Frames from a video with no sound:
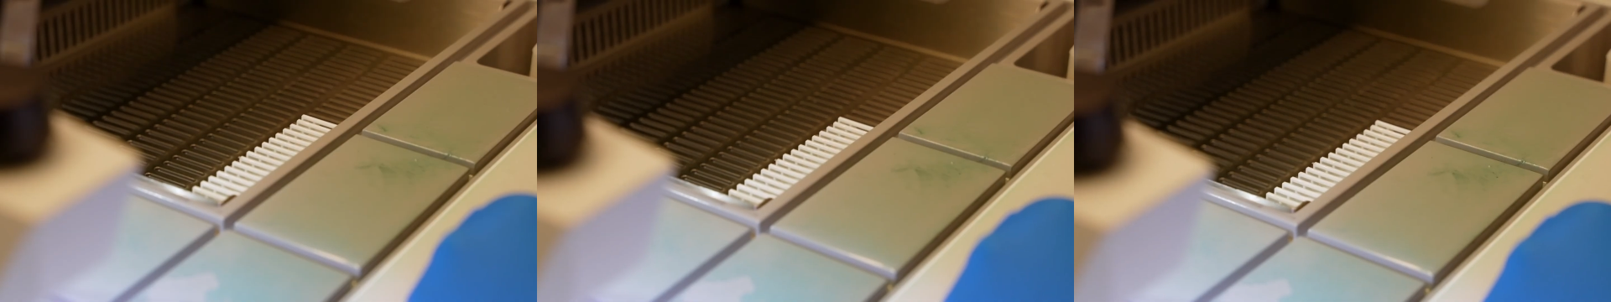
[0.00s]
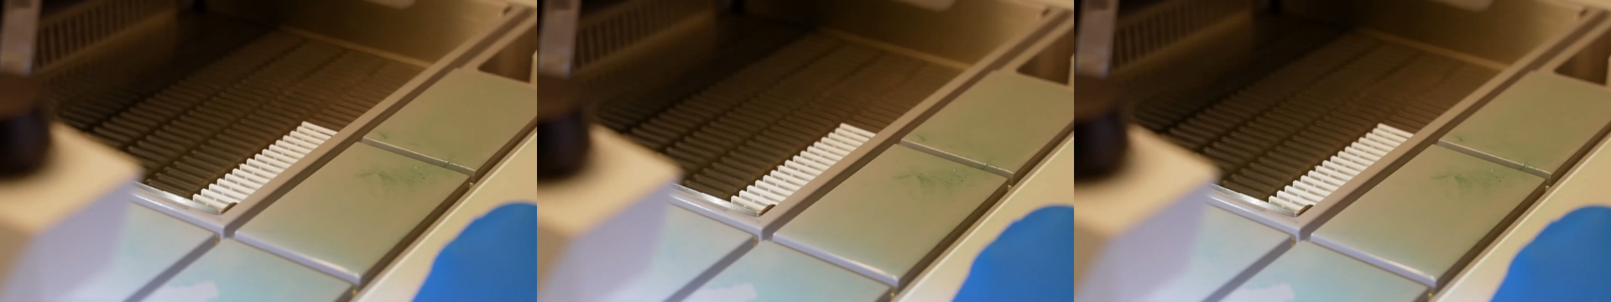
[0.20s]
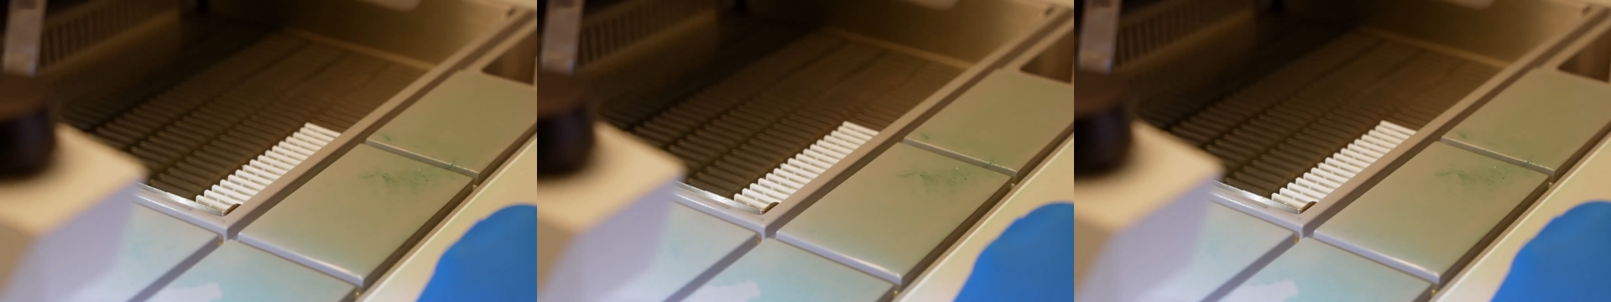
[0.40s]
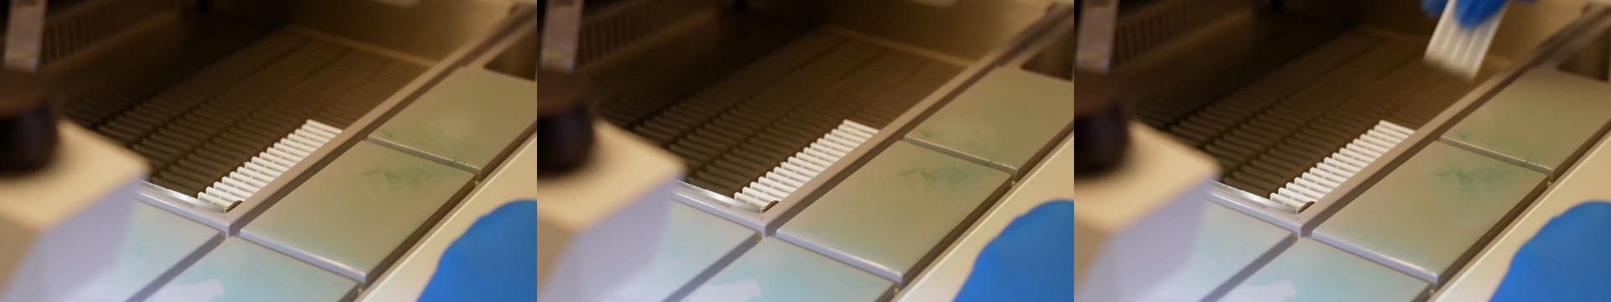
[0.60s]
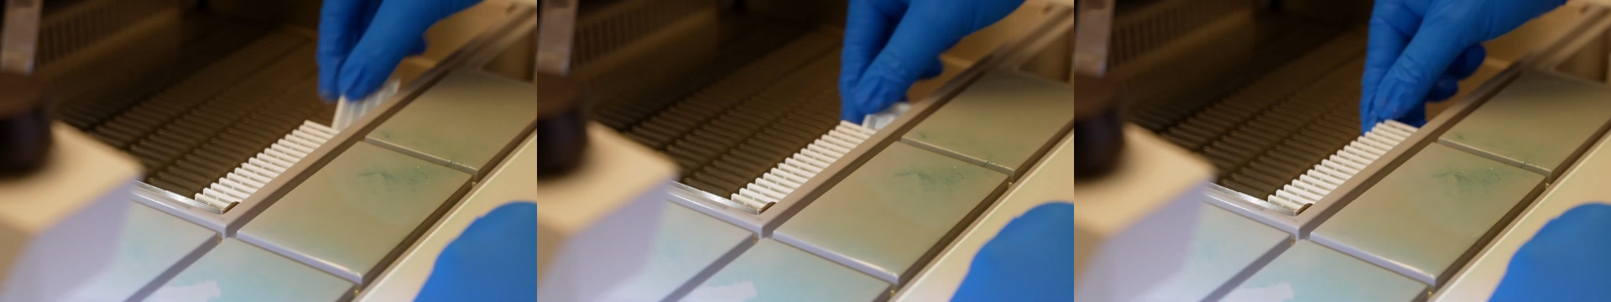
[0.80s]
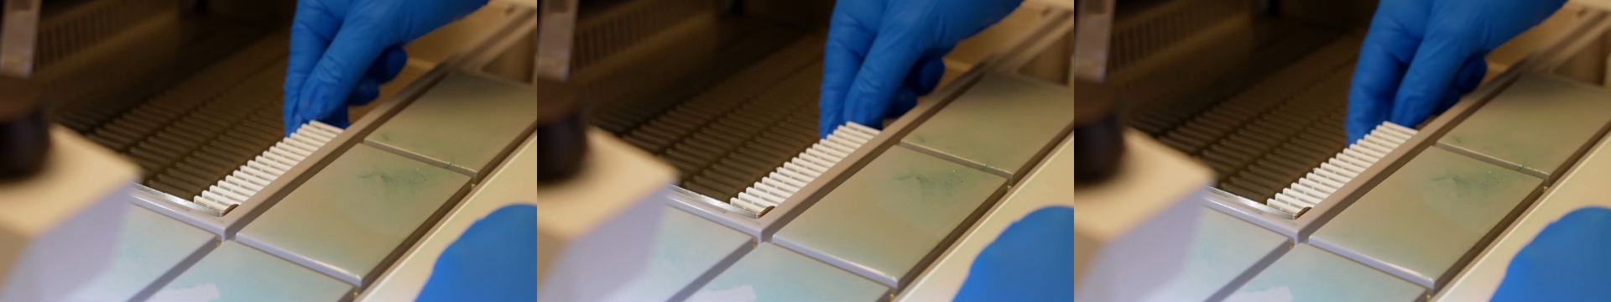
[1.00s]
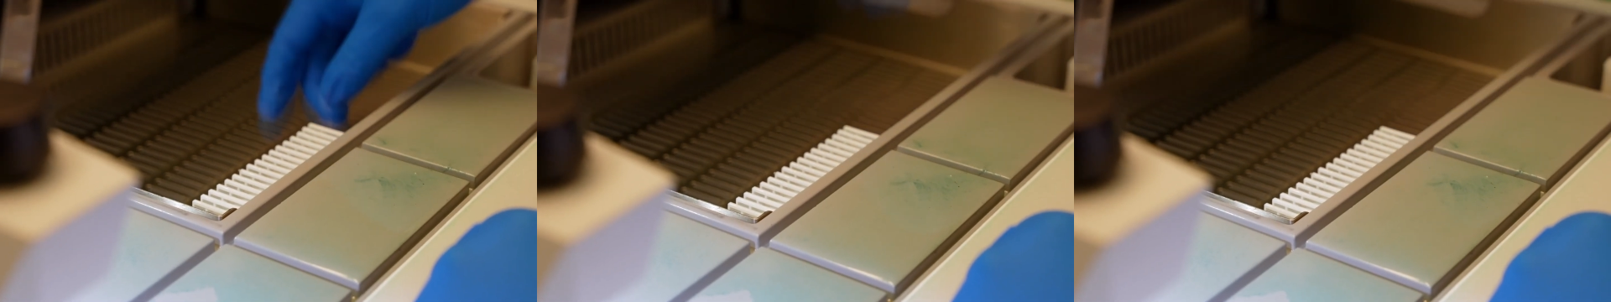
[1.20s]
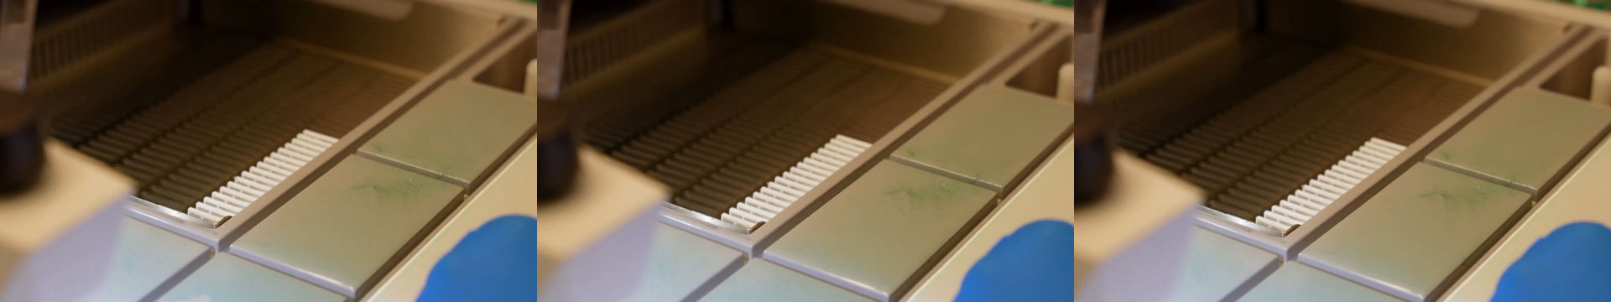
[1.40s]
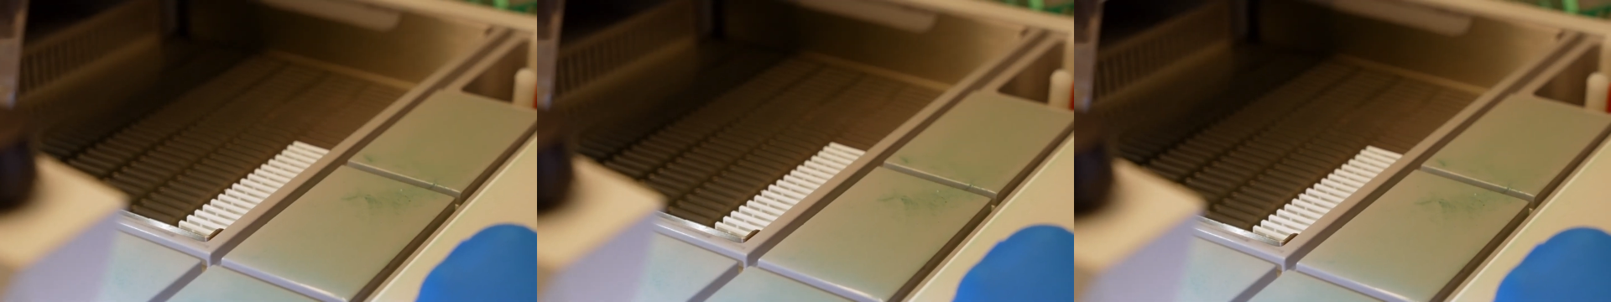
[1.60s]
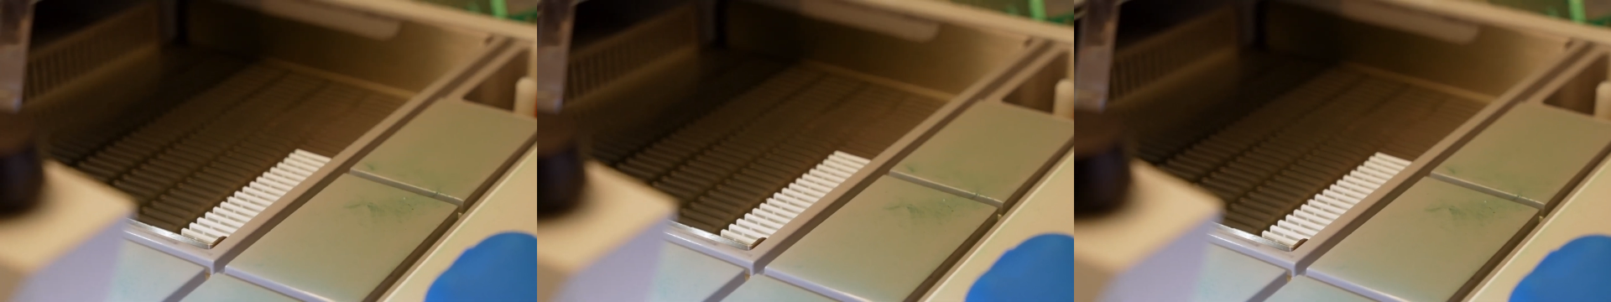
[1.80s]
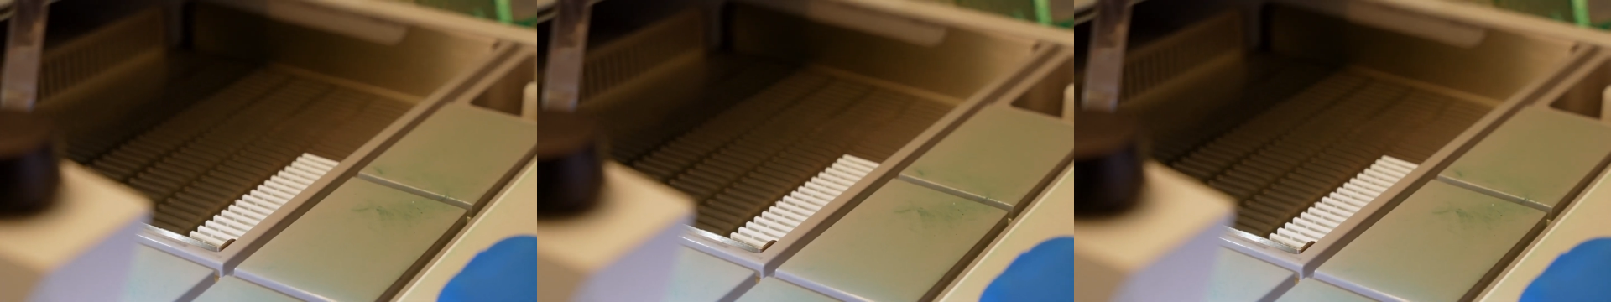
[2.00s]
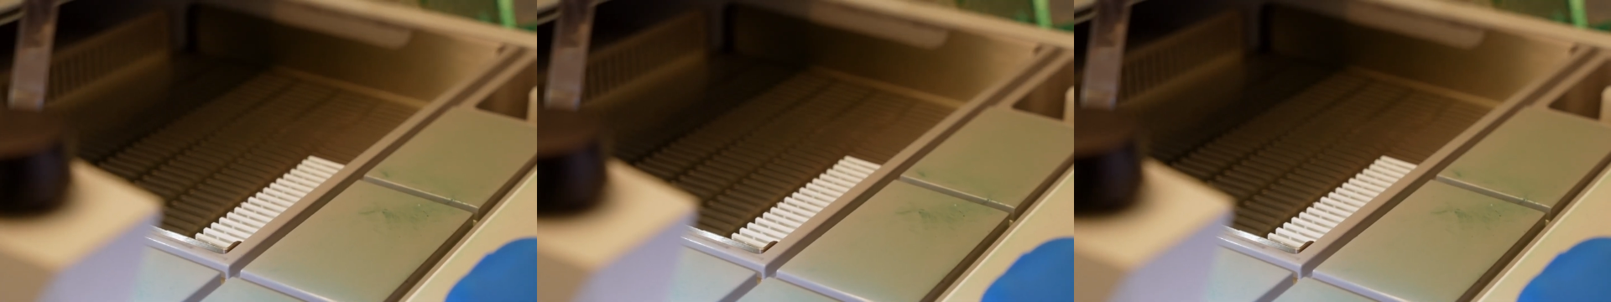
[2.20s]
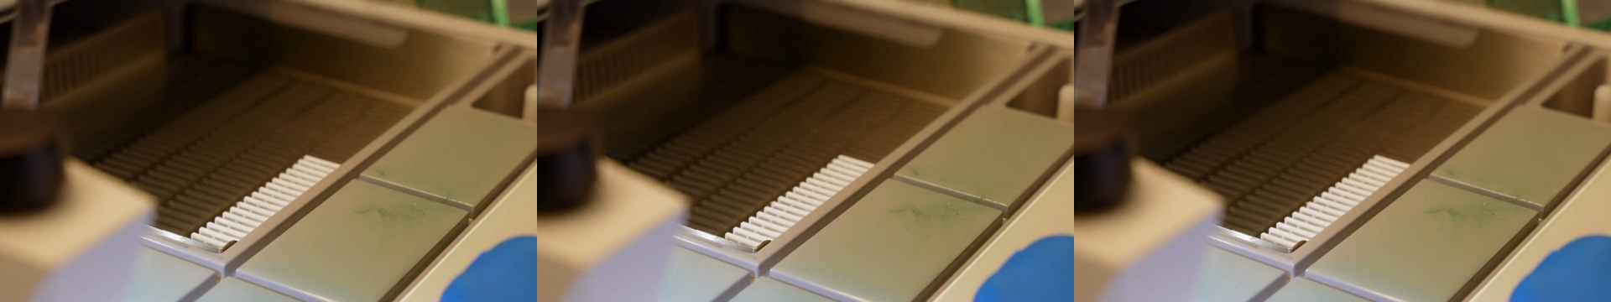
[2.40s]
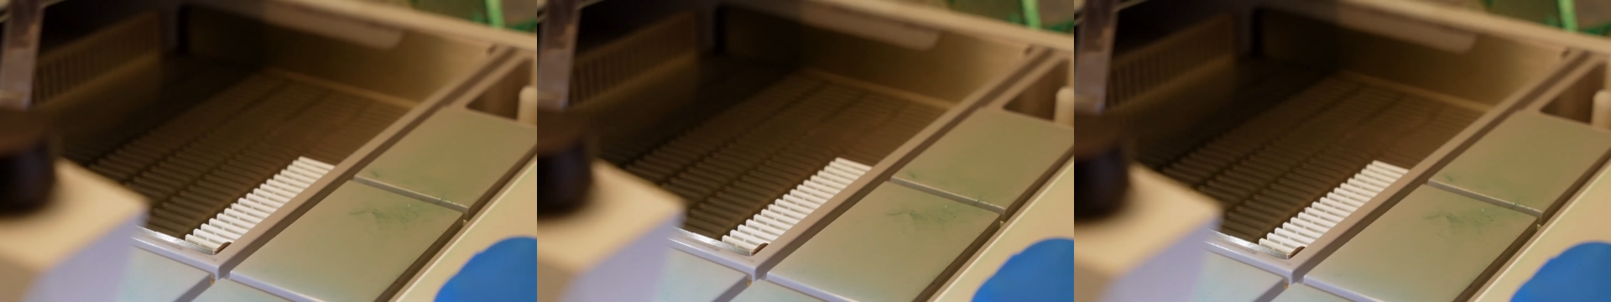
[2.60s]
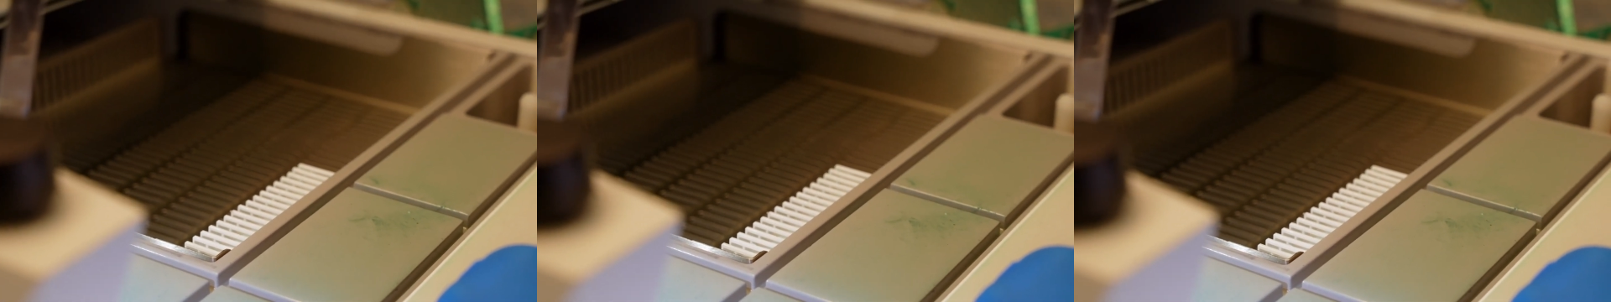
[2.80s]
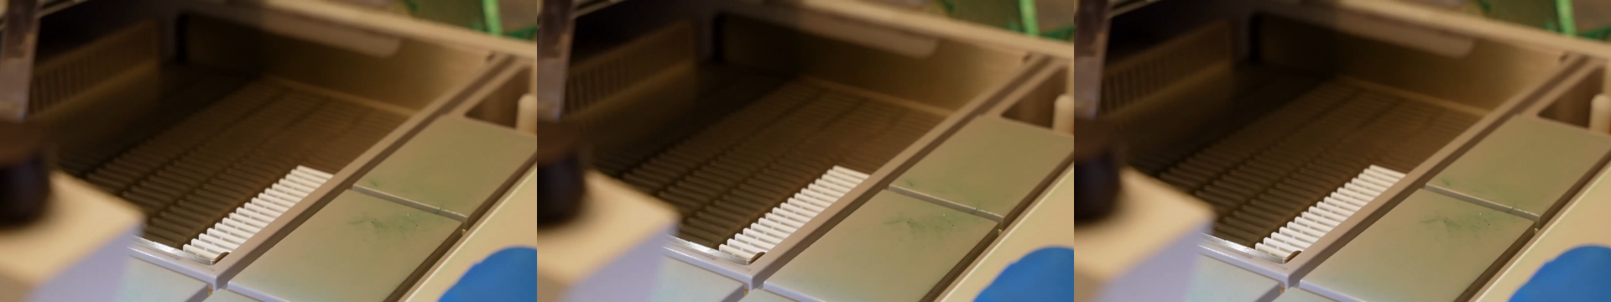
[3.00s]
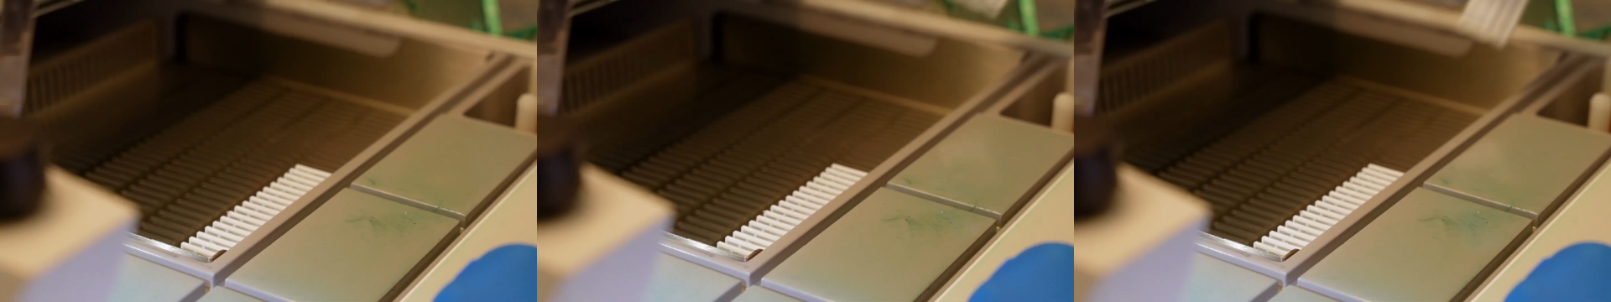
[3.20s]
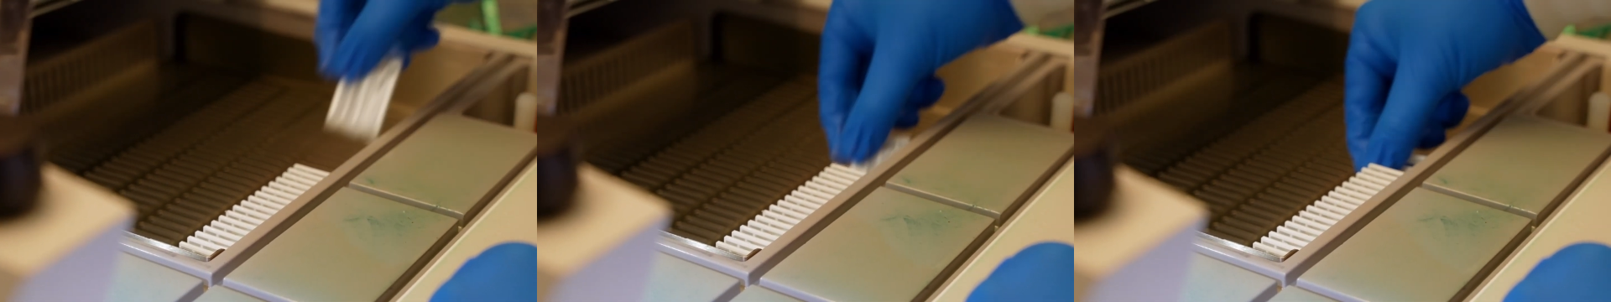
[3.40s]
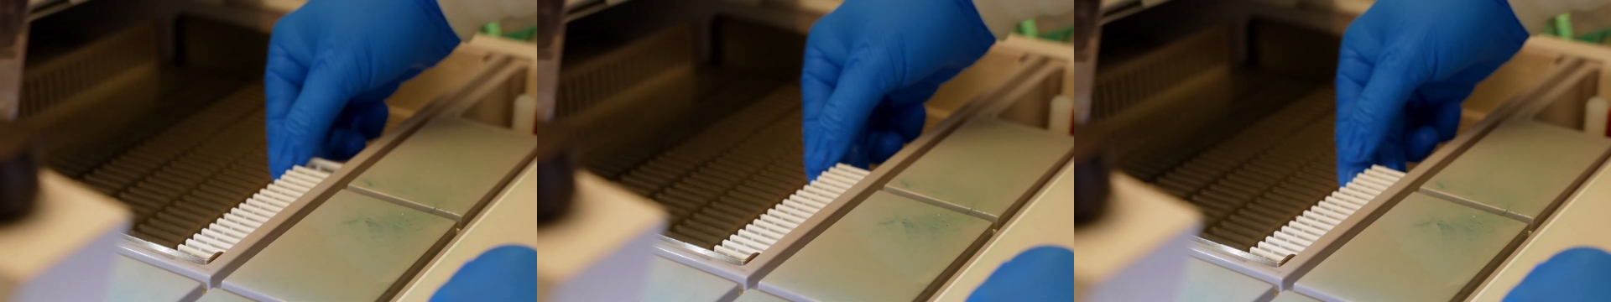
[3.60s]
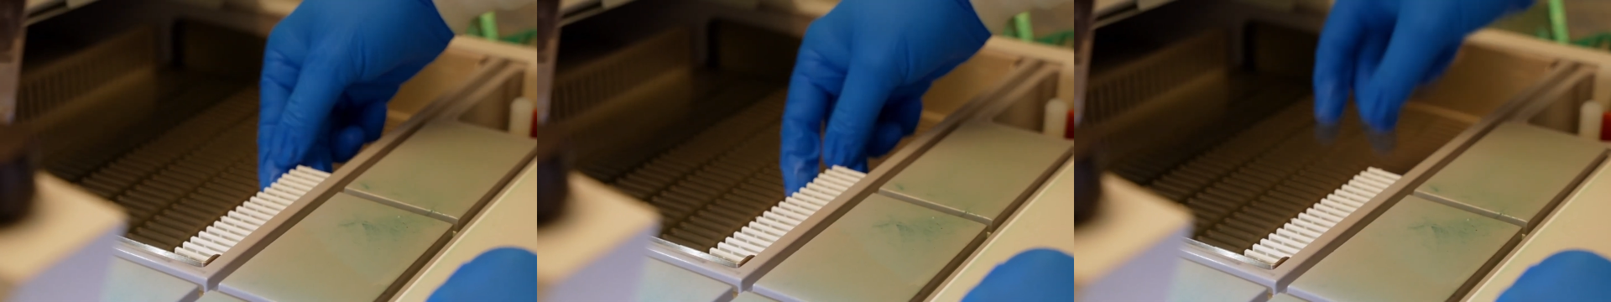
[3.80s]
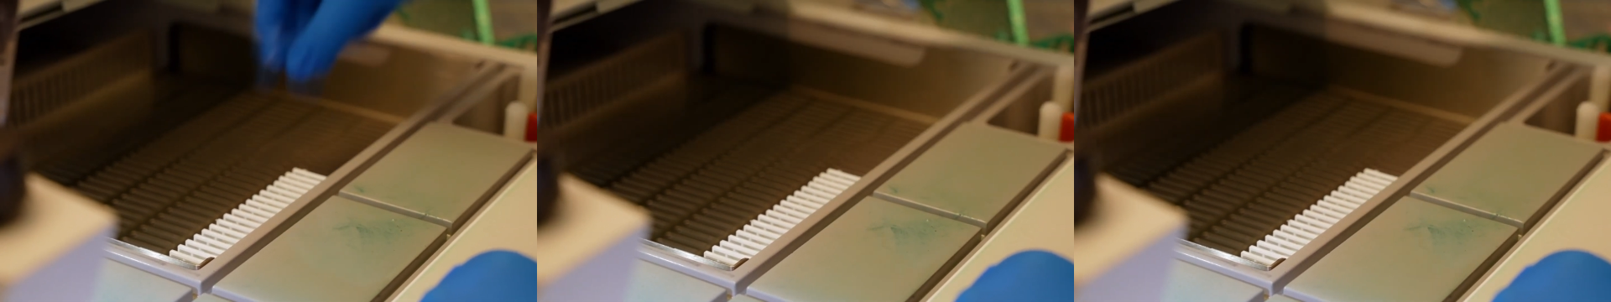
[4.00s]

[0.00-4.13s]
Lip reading: No face is visible, so there are no lips to read.